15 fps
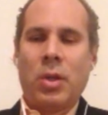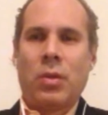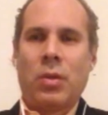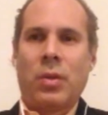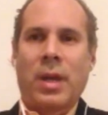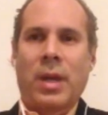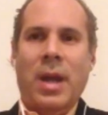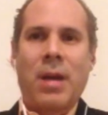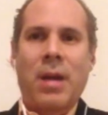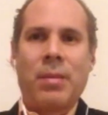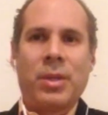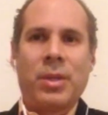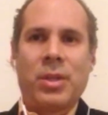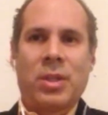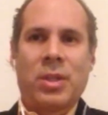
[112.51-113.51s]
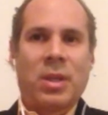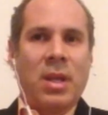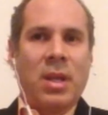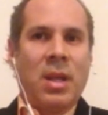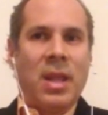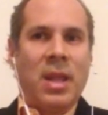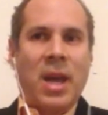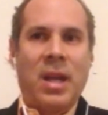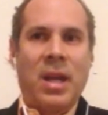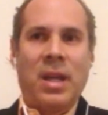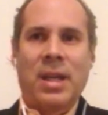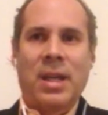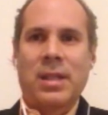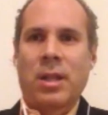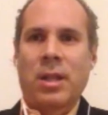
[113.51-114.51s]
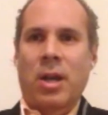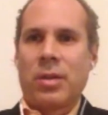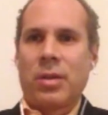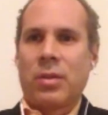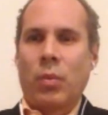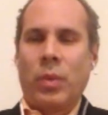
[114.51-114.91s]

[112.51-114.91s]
to the garbage, that it gets lost.